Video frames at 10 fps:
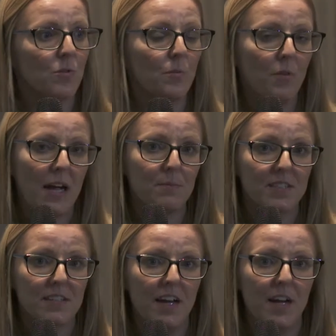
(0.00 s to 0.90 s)
or
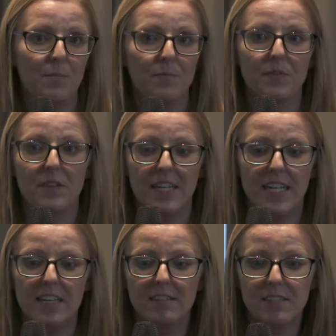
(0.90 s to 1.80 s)
perhaps
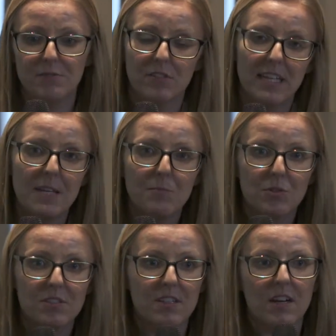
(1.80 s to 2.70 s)
the different
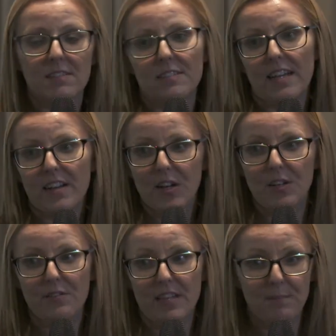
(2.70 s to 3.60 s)
keyboard styles and that kind
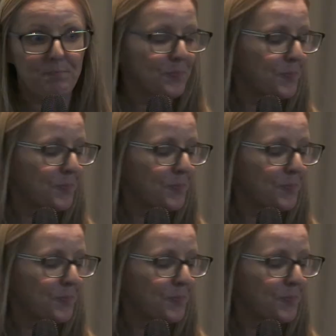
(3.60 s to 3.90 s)
of thing.